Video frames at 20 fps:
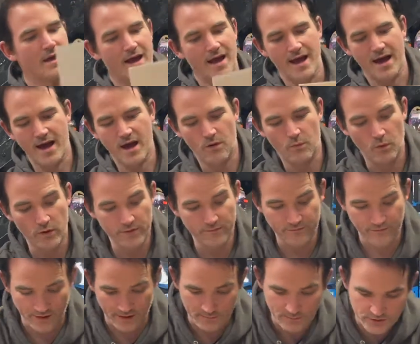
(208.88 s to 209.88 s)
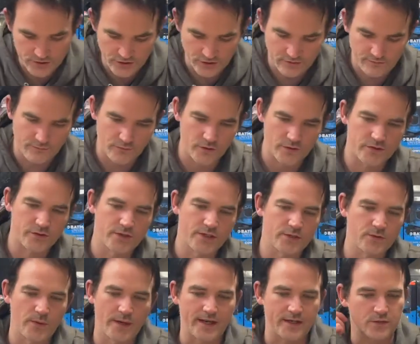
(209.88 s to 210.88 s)
Uh, I'm very much looking forward to
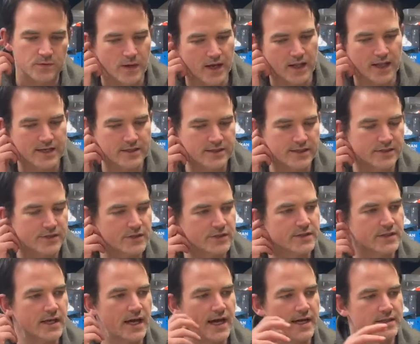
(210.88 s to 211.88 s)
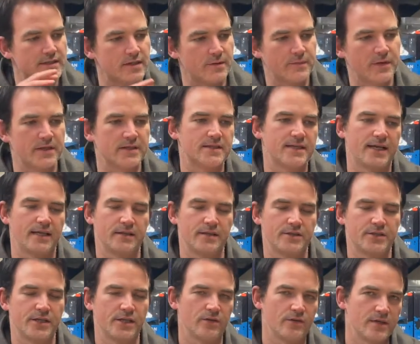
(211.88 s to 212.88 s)
this week as well, actually, just as Something That's Killing the
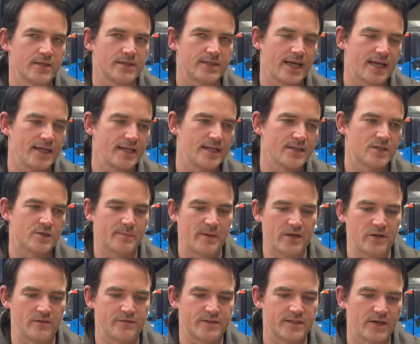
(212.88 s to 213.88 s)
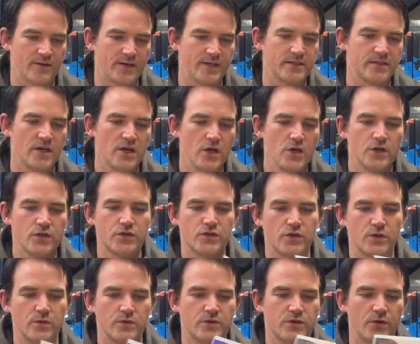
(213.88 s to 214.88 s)
Children is getting a spin off series,
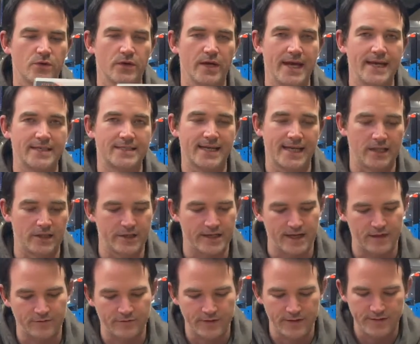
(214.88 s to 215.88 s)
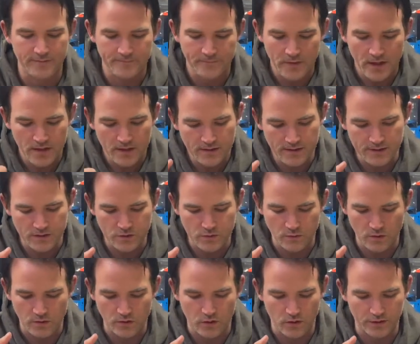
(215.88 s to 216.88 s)
so too is Killadelphia. This is
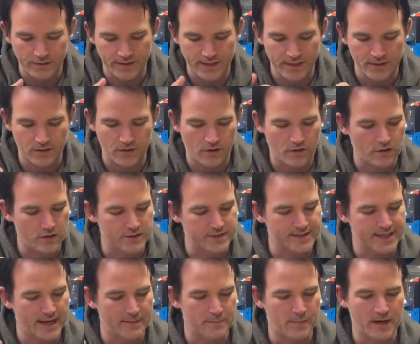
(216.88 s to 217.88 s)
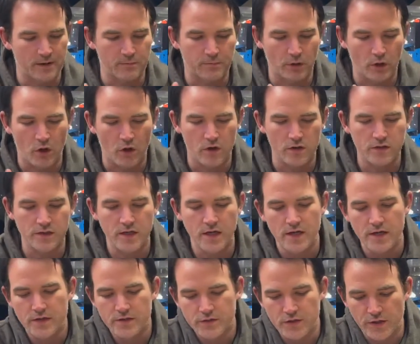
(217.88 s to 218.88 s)
one called Nita Hawes Nightmare Blog.
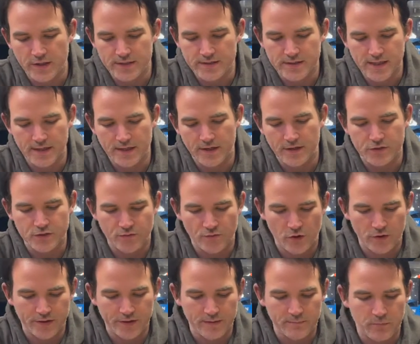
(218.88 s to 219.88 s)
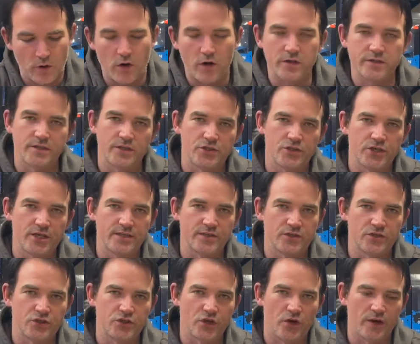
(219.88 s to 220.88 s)
So you can see there it's Rodney Barnes, it's Jason
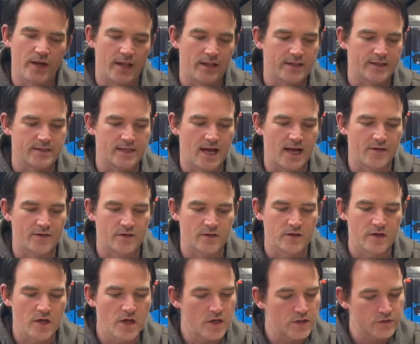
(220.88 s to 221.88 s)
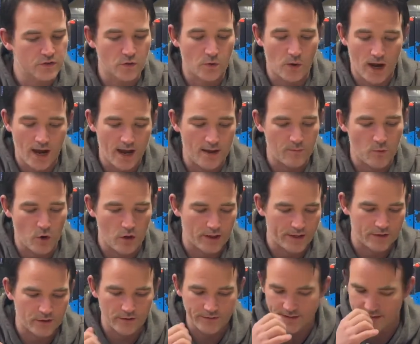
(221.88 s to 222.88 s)
Shawn Alexander. So I'm all in
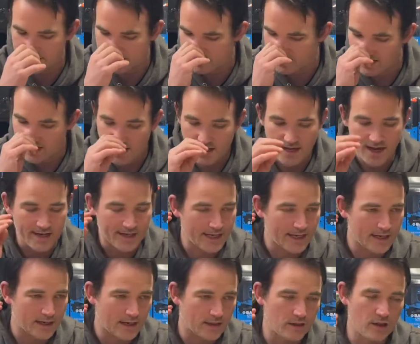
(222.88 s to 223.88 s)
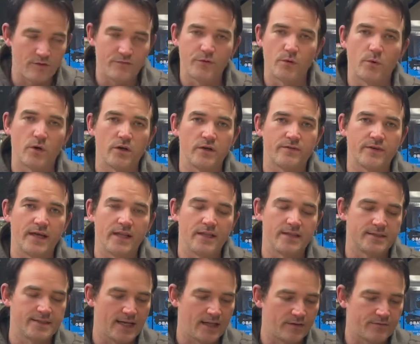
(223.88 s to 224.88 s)
on this. Again, I love the world of
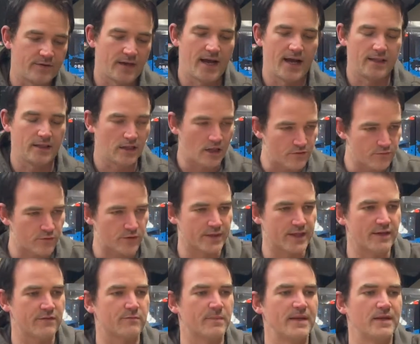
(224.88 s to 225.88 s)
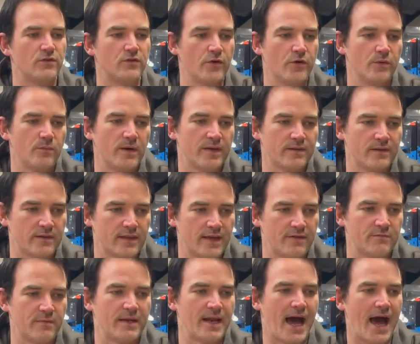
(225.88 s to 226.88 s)
Killadelphia. I love what they've been doing with it. They've
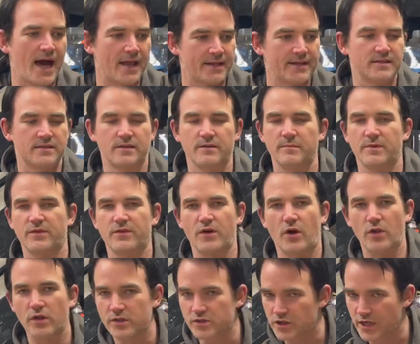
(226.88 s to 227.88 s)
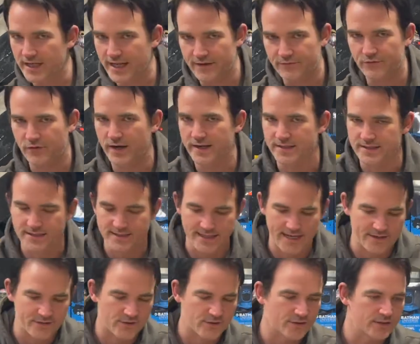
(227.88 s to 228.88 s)
been adding to the mythology left, right, and
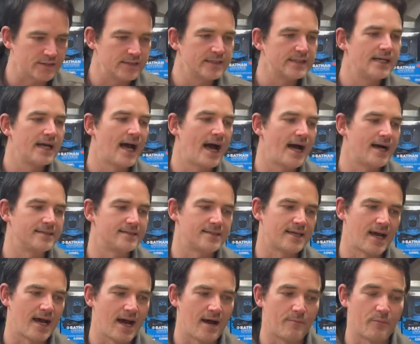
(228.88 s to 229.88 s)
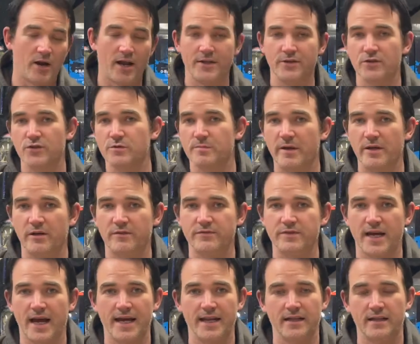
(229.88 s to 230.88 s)
centre, and uh, a brand new spin off
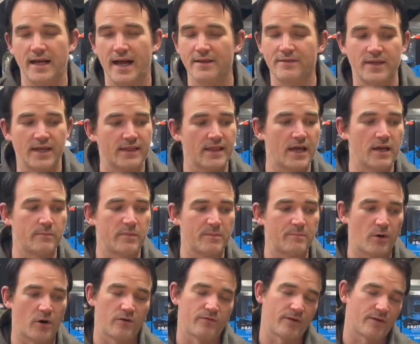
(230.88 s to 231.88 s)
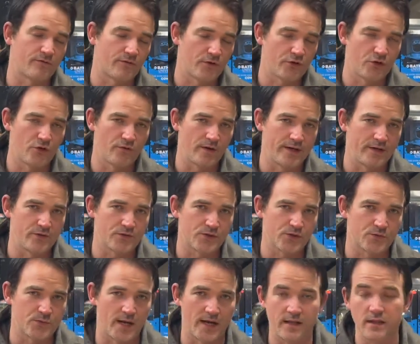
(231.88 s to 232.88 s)
title. I think that'll be perfect for new readers
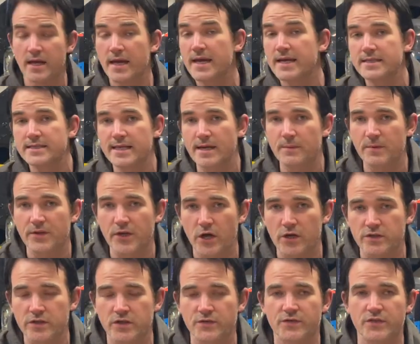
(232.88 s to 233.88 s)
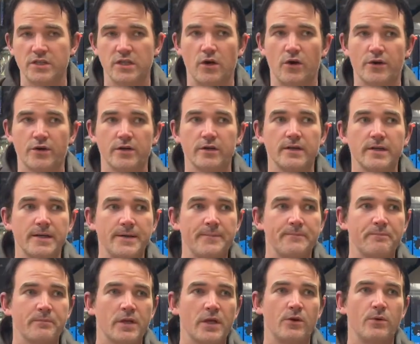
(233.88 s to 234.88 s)
as well. Same with House of Slaughter.
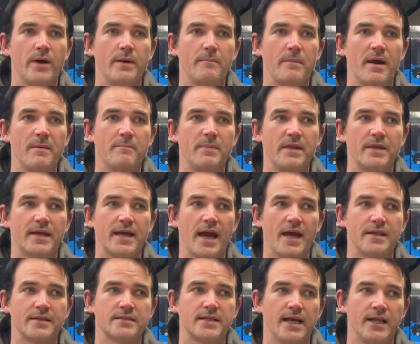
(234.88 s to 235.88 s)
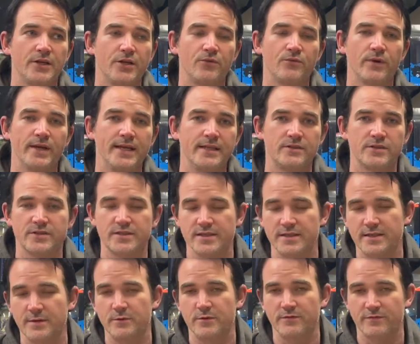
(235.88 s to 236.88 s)
You know, it might be the kind of title you read just to
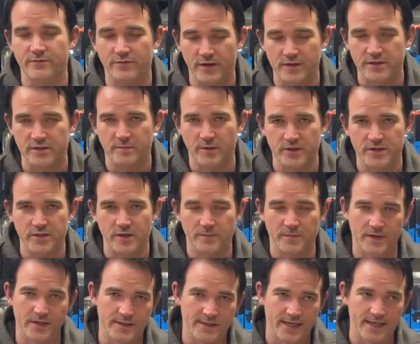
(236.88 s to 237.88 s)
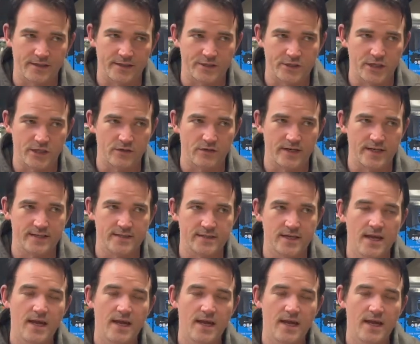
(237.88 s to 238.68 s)
see what the fuss about something that's killing the children is.